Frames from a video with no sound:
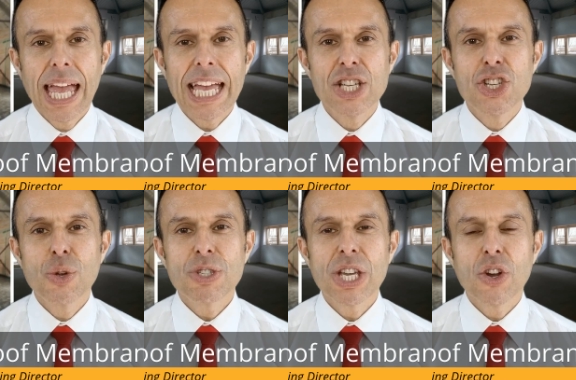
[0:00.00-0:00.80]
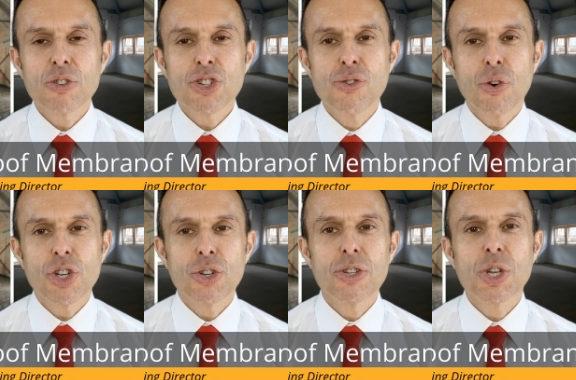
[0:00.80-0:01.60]
is used in
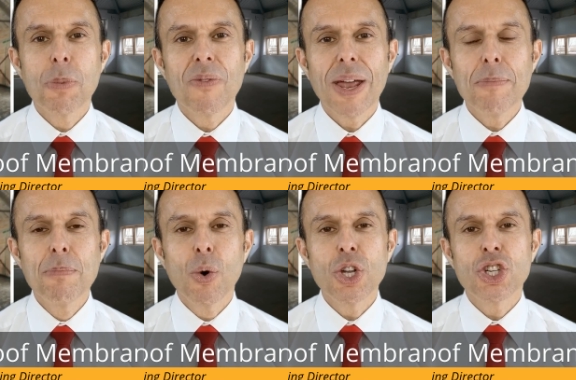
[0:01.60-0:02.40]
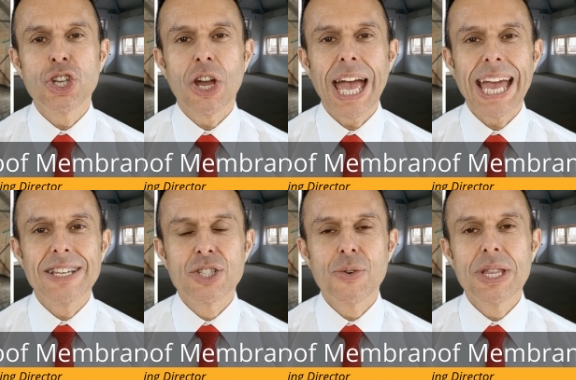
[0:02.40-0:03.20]
construction to prevent moisture
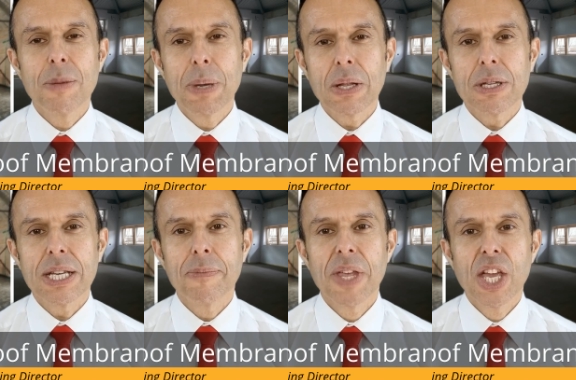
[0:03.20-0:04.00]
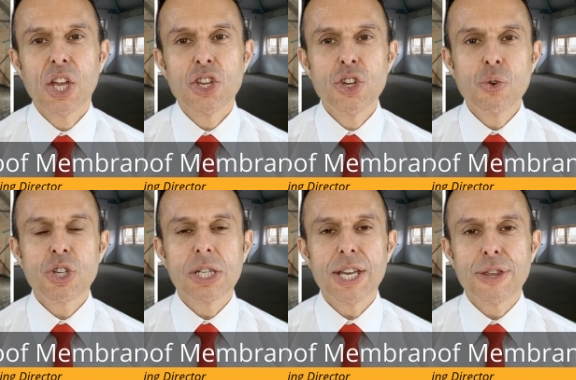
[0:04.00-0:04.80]
entering the building,
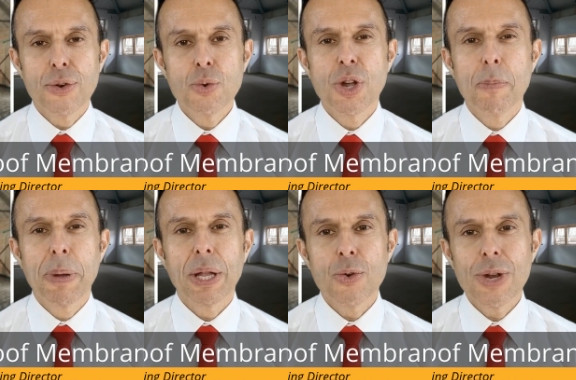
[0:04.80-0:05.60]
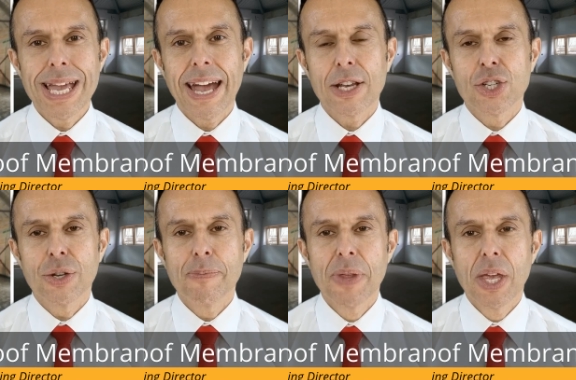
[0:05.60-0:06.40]
usually through capillary
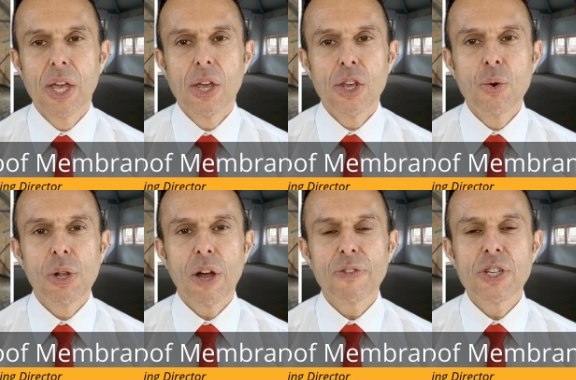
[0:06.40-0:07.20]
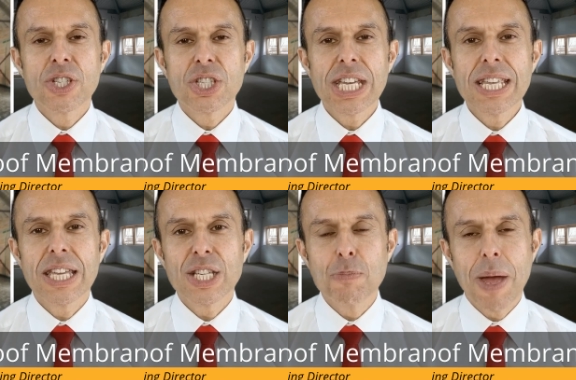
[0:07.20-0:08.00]
action. You will often see
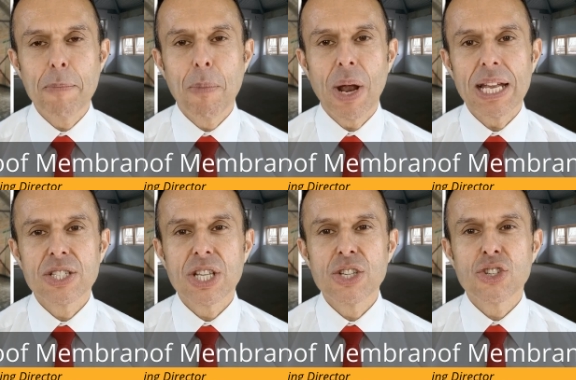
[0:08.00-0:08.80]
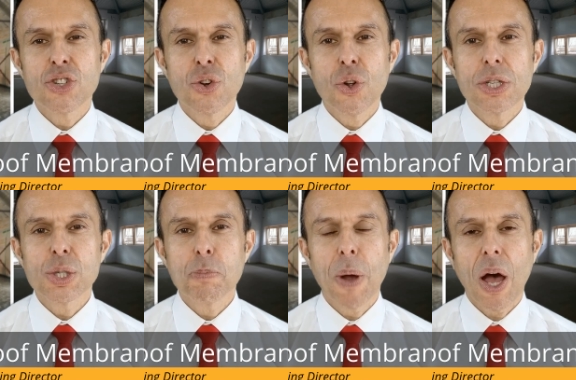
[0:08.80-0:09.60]
these membranes installed
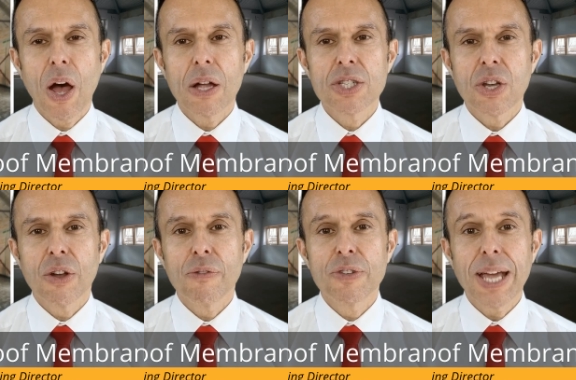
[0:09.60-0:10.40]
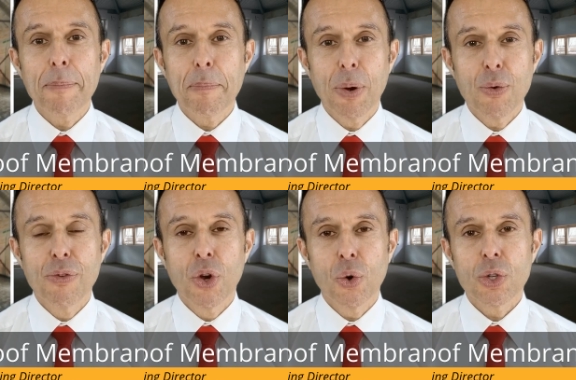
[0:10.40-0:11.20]
as part of
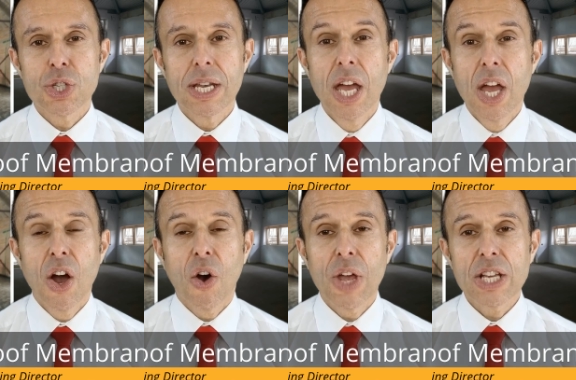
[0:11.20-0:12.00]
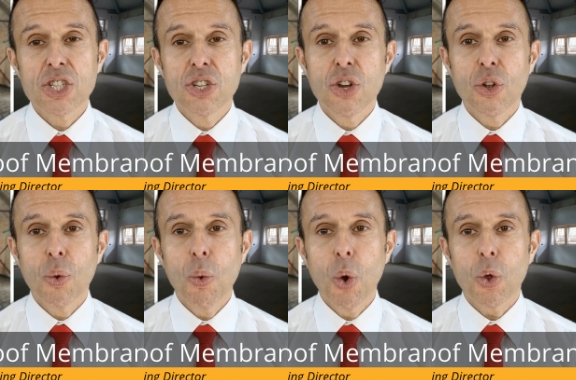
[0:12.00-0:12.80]
damp-proof coursing on
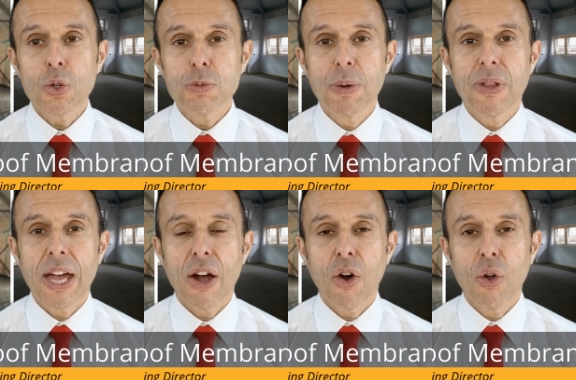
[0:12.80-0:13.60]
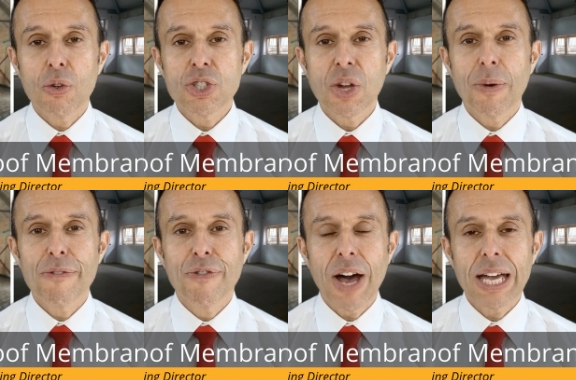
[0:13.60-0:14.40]
external walls, but they are also a
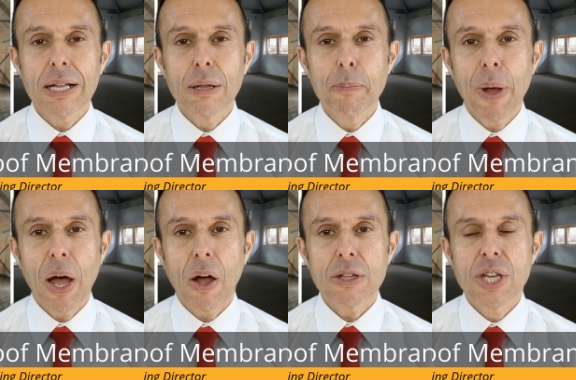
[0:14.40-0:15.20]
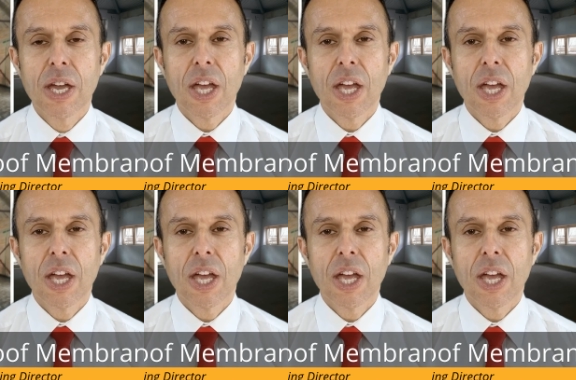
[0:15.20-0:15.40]
vital part